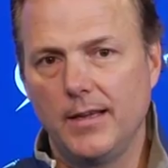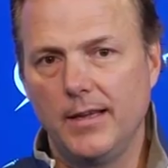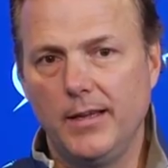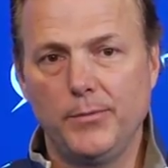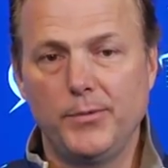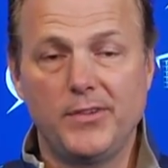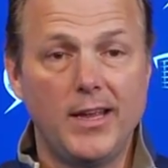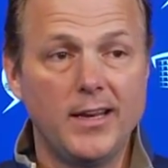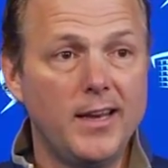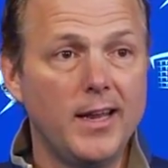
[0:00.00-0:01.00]
He was
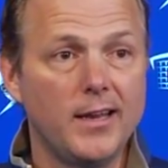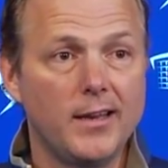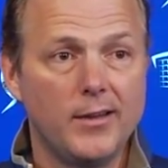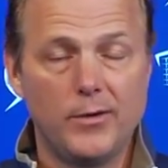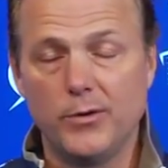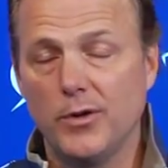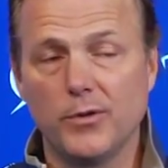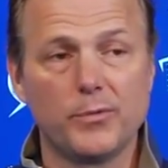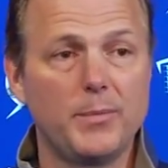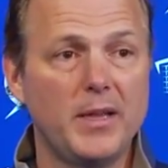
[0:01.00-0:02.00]
day-to-day. Who
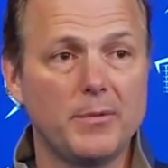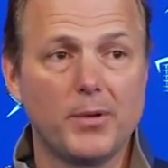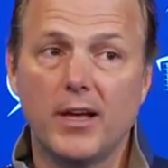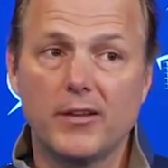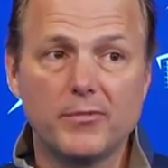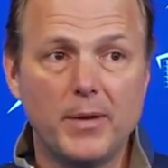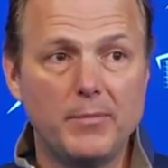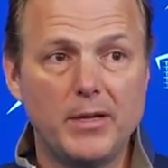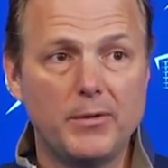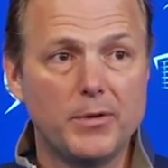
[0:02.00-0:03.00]
knows? We made the playoffs.
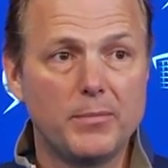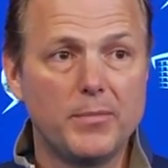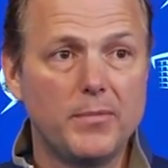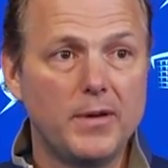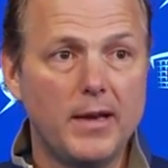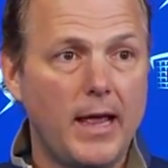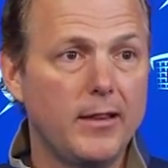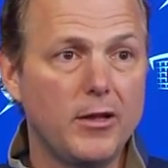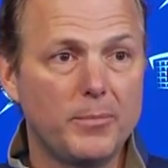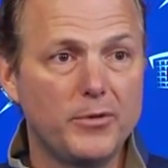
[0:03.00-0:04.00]
Maybe he would have had
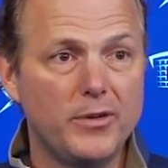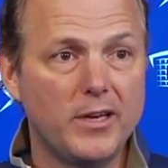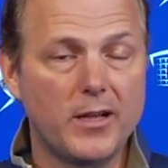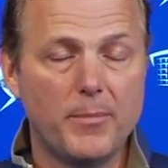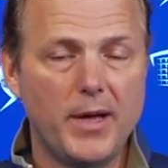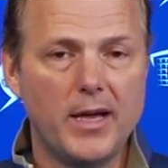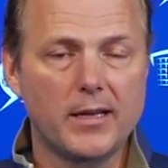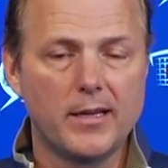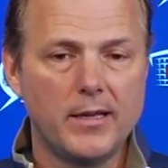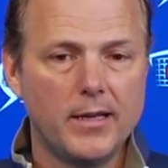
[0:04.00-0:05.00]
the opportunity to come
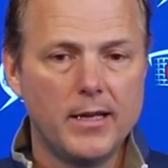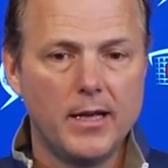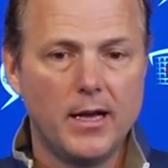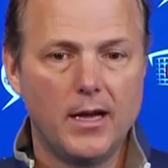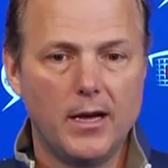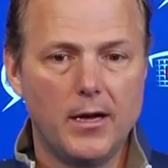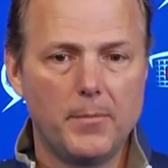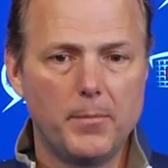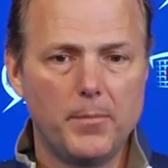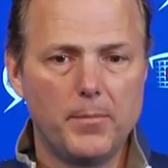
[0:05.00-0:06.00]
back.
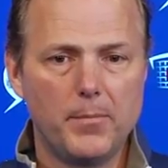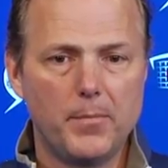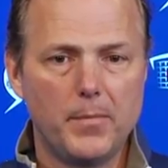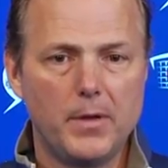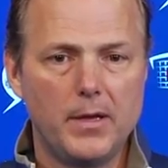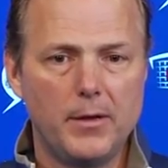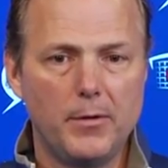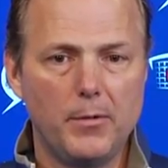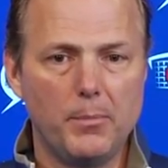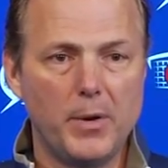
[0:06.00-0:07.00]

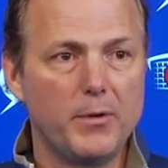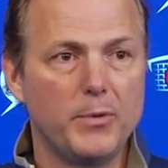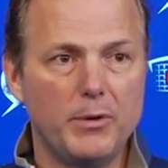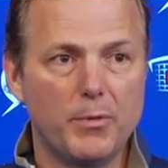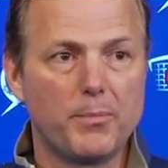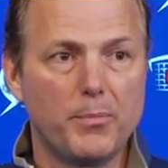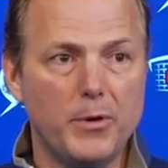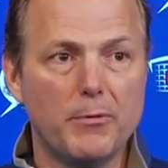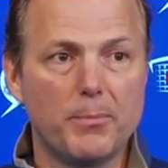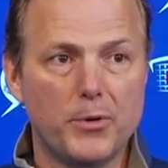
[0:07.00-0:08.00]
But we were
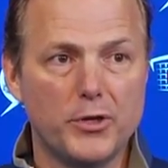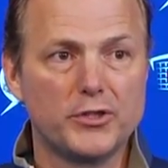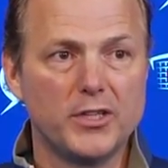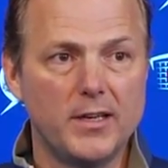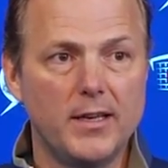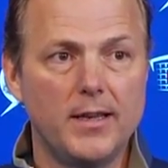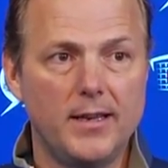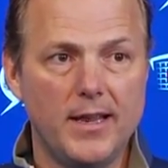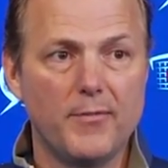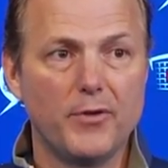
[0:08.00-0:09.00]
pushing
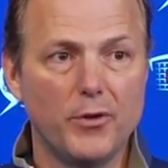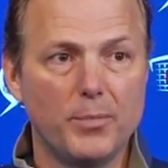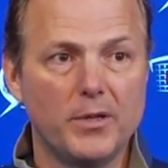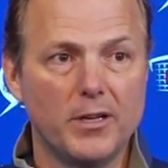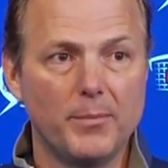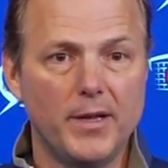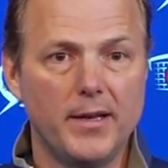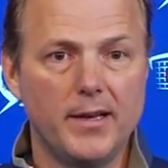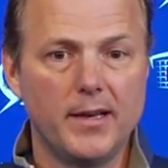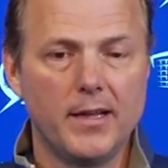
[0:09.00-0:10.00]
the envelope a little
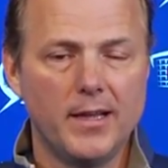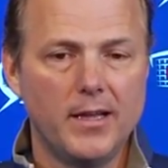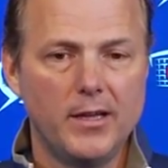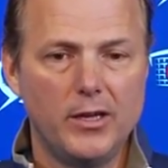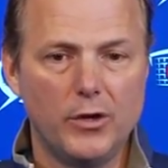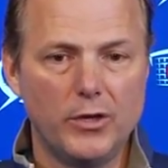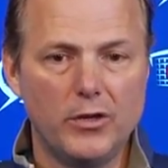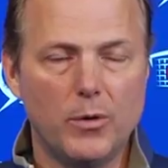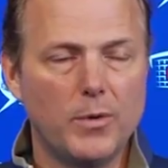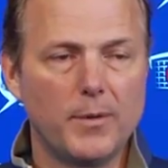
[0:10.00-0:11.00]
bit, and, you know, you
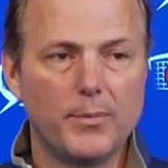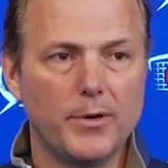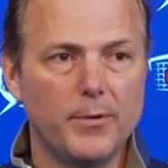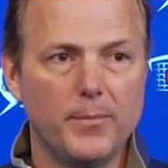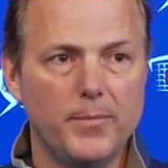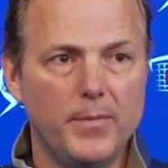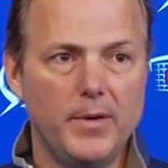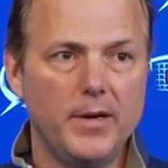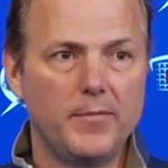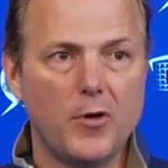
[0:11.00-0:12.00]
don't want to put him
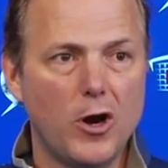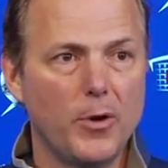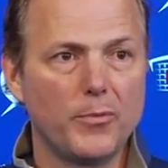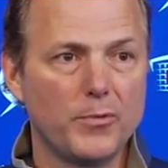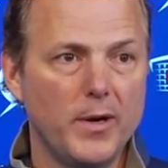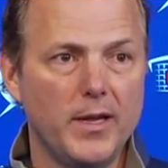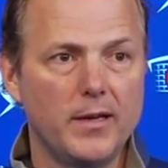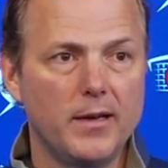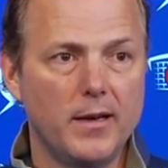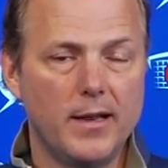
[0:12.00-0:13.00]
in harm's way,
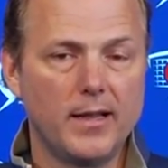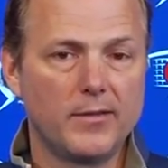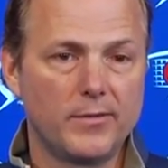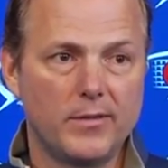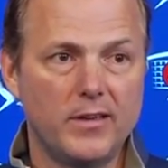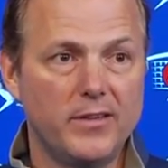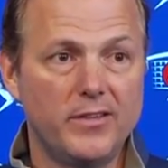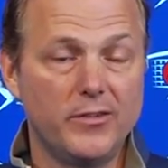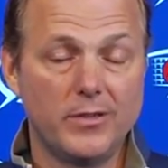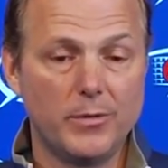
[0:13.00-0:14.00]
and that's the
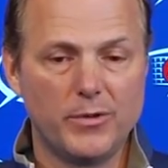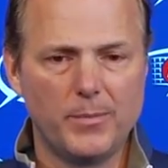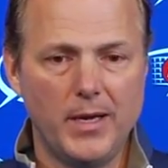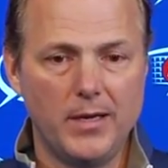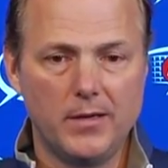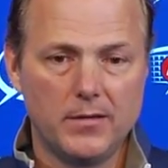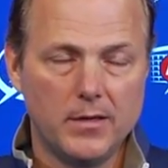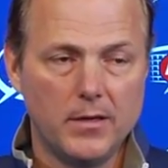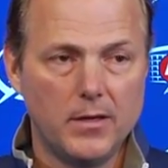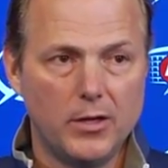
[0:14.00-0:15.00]
decision that was made, and,
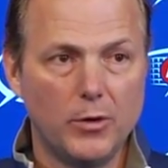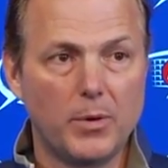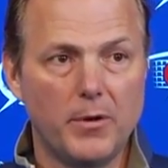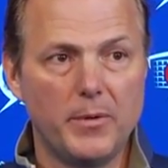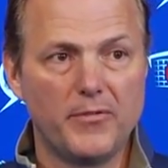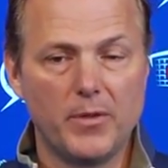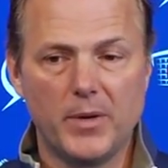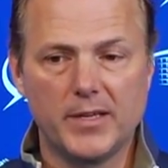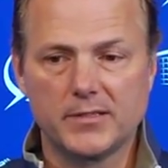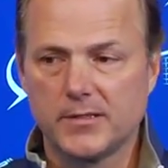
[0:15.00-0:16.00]
you know, probably for the
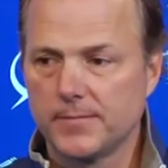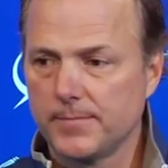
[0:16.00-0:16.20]
best.